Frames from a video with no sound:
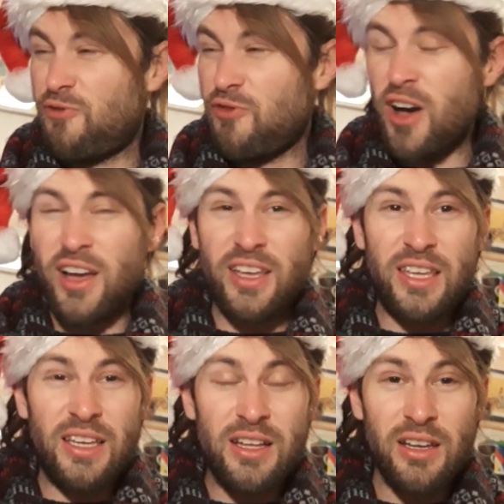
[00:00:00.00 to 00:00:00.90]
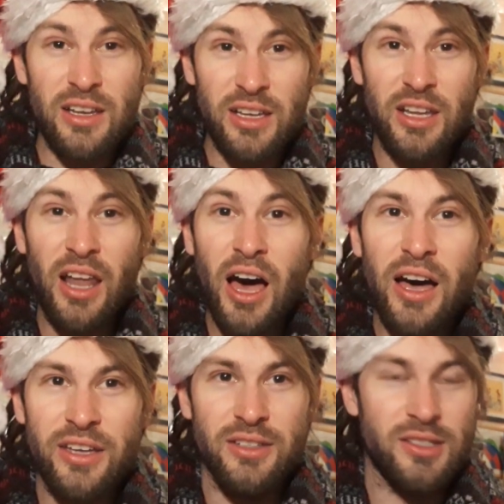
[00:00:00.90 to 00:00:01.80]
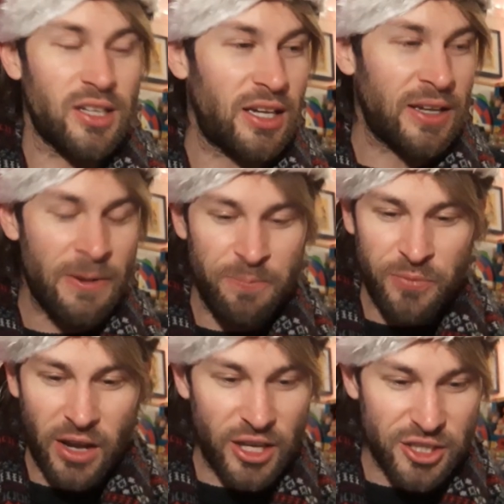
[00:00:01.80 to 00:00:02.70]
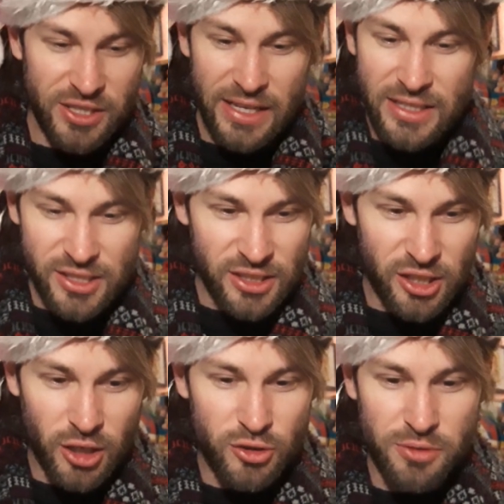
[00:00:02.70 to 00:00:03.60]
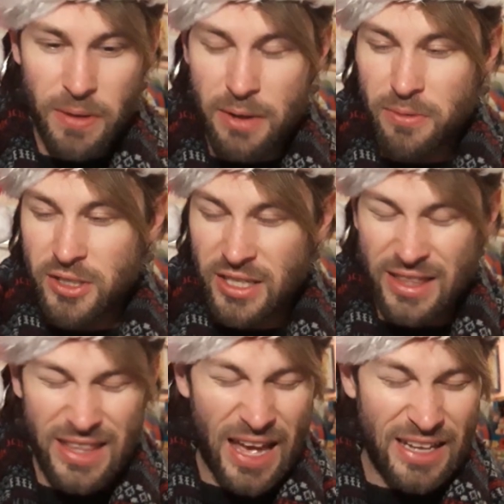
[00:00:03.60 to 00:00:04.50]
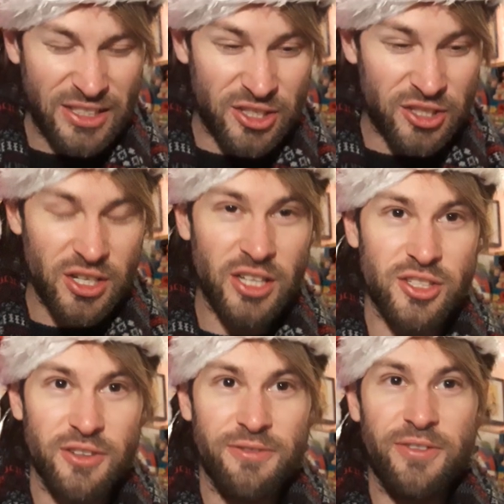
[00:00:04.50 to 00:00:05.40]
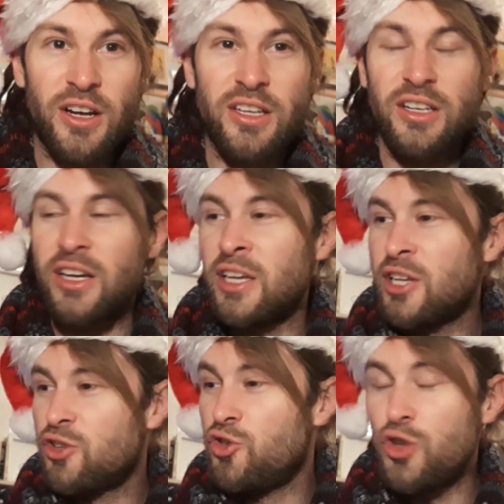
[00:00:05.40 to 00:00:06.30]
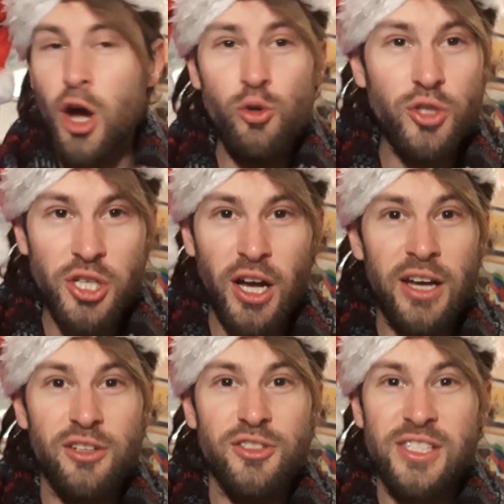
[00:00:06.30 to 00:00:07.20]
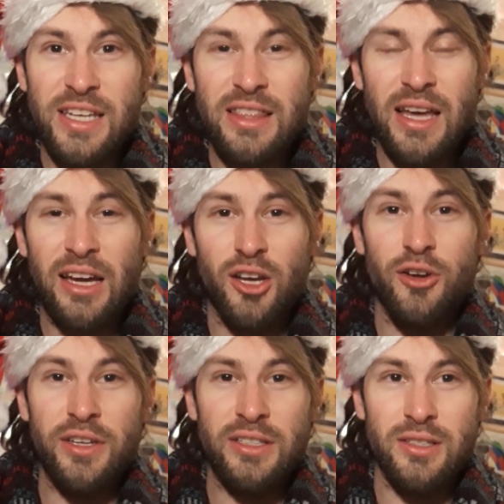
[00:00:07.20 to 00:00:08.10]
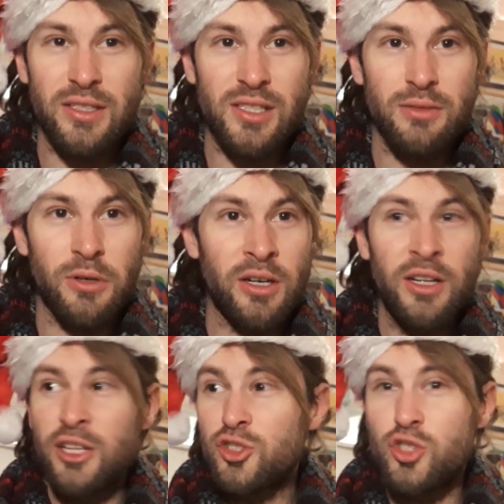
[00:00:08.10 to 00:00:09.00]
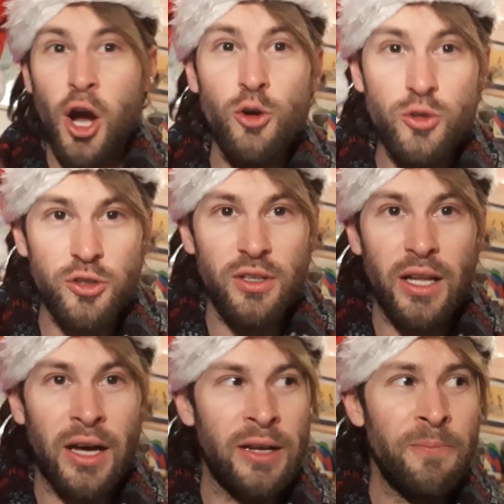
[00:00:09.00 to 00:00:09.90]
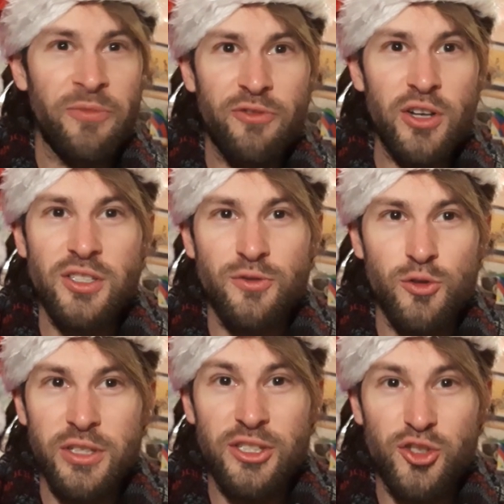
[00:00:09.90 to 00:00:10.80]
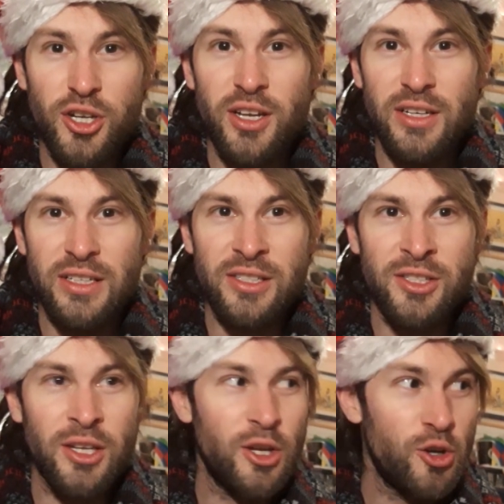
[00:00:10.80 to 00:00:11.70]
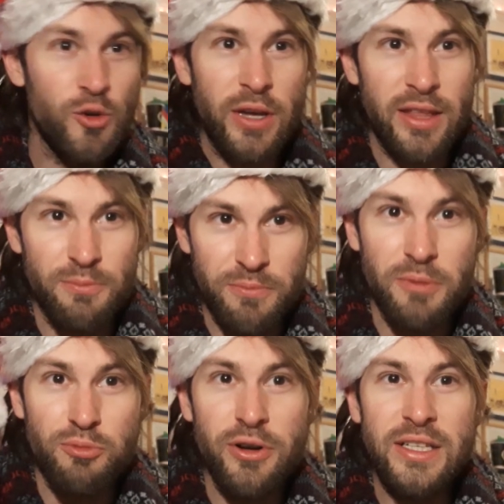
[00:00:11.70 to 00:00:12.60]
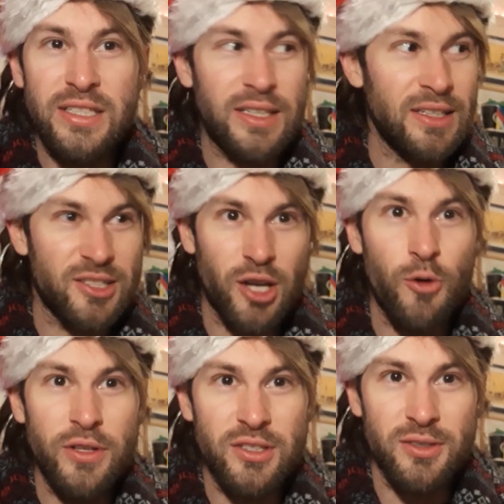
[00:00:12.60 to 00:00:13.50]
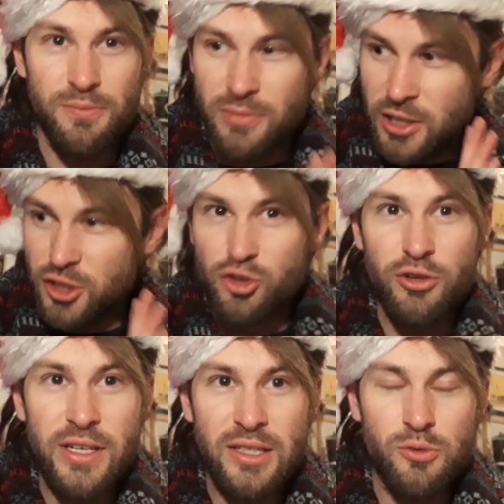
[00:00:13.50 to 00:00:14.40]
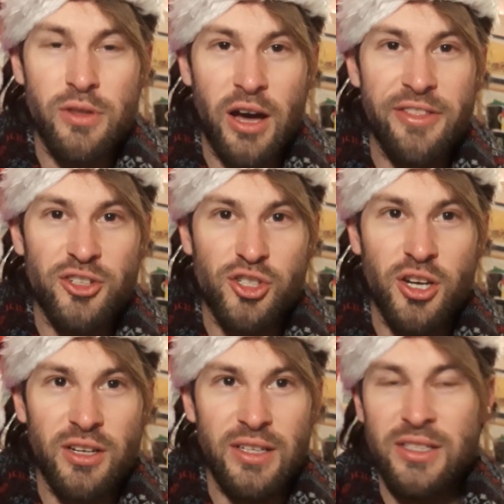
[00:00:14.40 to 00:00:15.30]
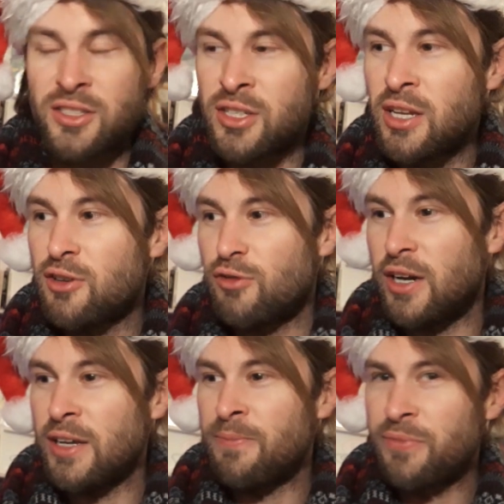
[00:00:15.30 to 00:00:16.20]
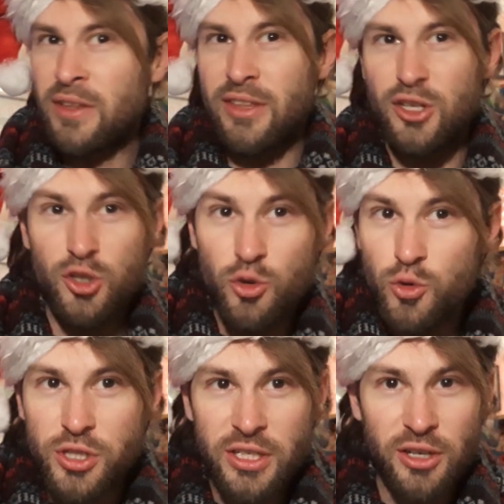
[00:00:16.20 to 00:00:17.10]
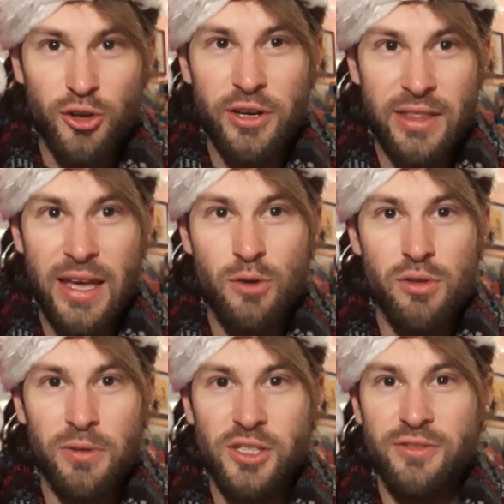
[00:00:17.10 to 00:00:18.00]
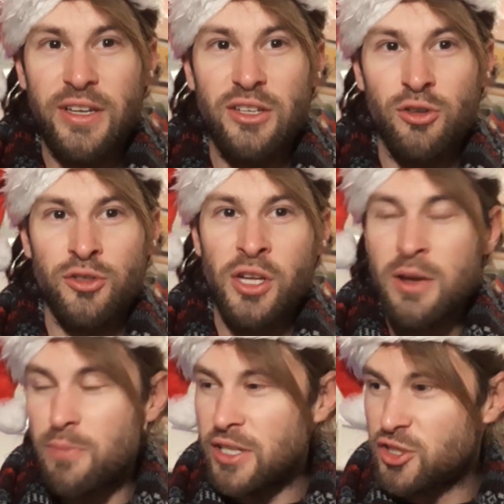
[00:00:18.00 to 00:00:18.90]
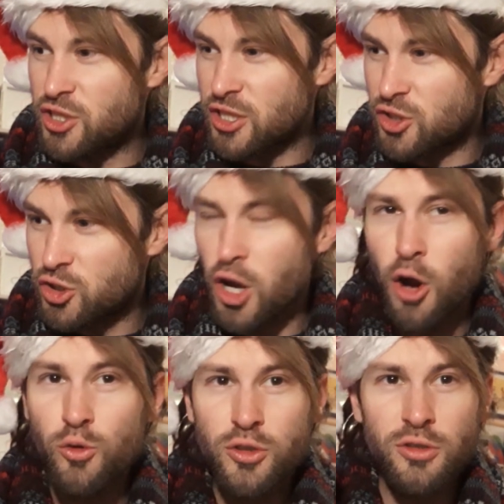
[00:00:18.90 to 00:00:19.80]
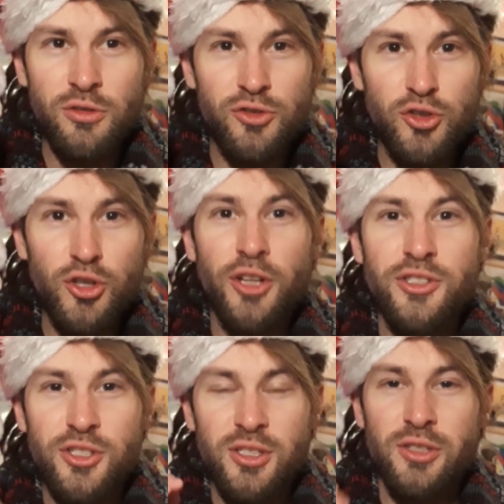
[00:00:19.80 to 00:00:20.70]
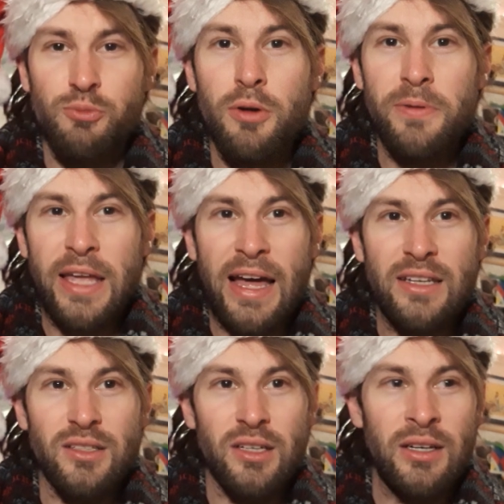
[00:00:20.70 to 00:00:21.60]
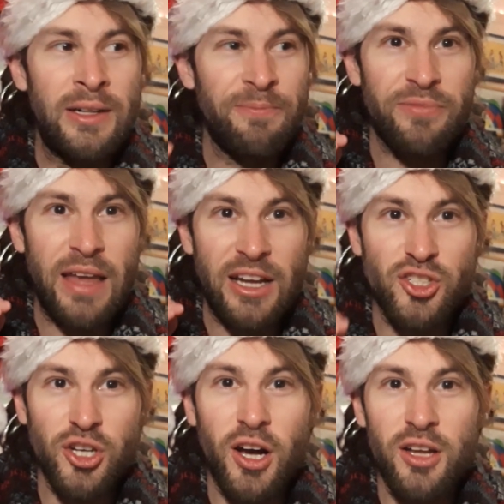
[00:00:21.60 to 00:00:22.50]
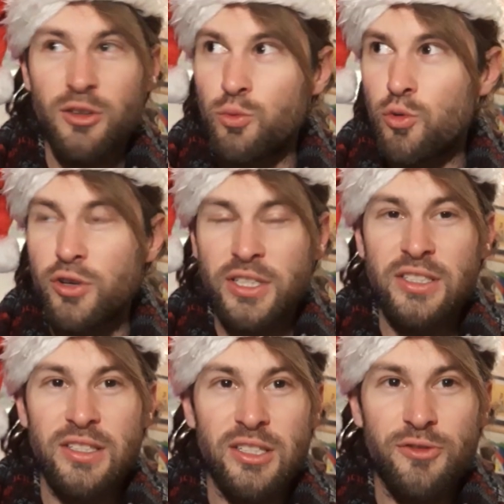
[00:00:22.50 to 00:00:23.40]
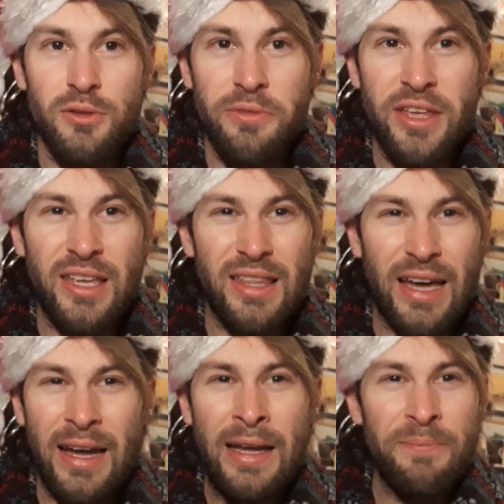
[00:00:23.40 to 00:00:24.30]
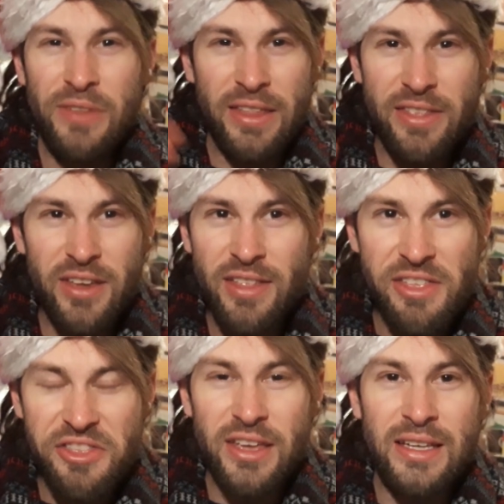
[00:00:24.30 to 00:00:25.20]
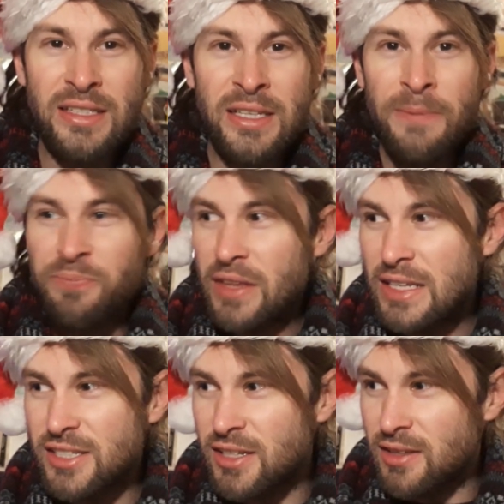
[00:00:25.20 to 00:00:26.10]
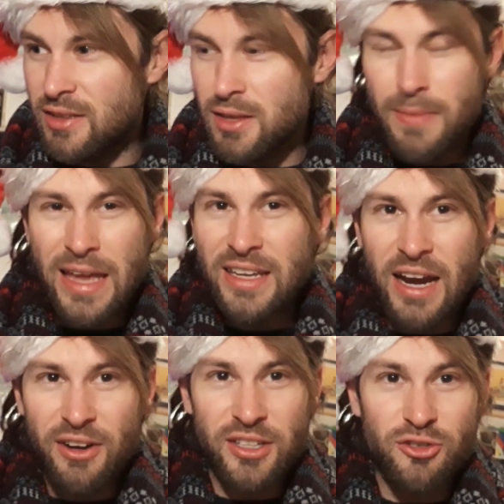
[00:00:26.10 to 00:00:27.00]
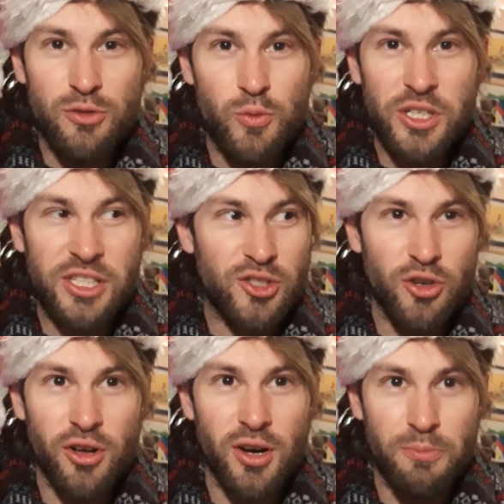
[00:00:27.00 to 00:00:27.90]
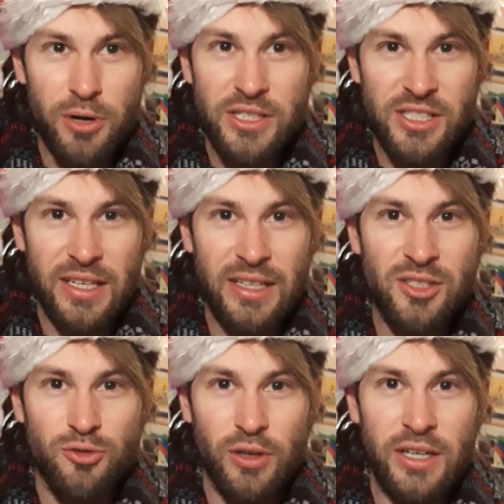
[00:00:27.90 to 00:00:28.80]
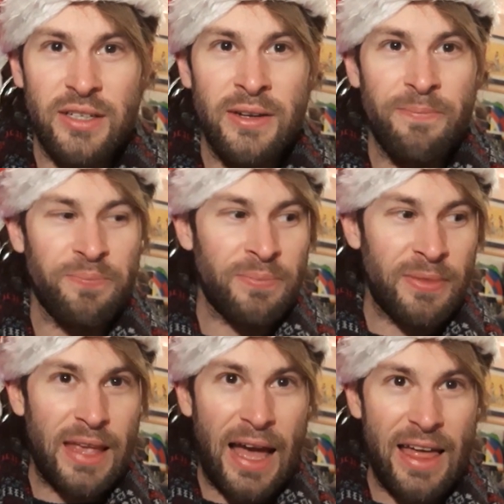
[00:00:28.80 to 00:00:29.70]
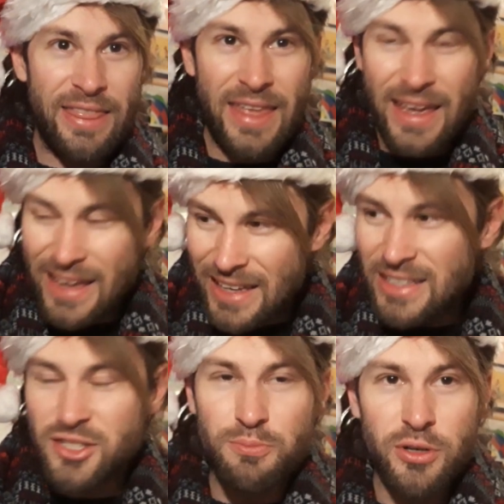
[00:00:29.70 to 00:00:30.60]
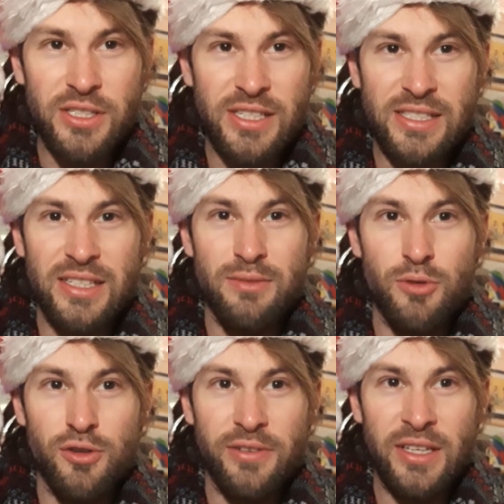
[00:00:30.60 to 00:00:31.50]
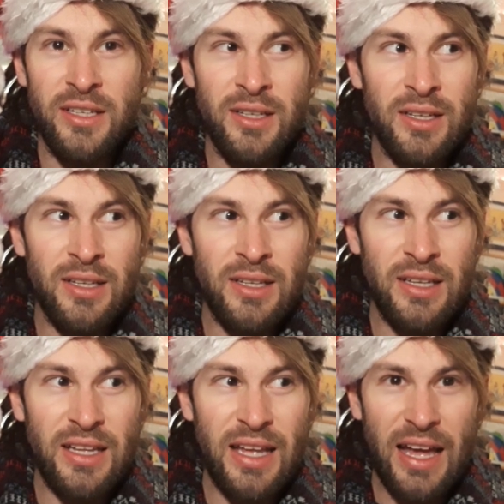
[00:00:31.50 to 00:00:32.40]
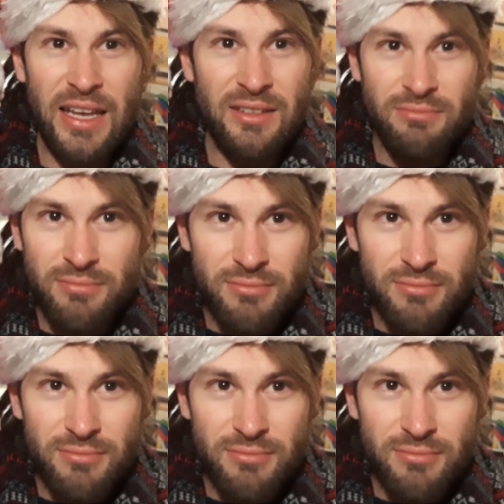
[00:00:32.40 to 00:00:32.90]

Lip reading: fucking liars. Like, I just instantly closed the paper and I was like, that is such a fucking lie. No child said that going into the cinema. Total lie. First of all, these journalists who get the pre-tickets go into screenings with other journalists, right? They usually are not there with a bunch of 8-year-olds, but it's just total nonsense propaganda that a child walked into this film thinking that. And then the other thing is that the main character in Wish is not a princess, right? There is a princess in the movie, and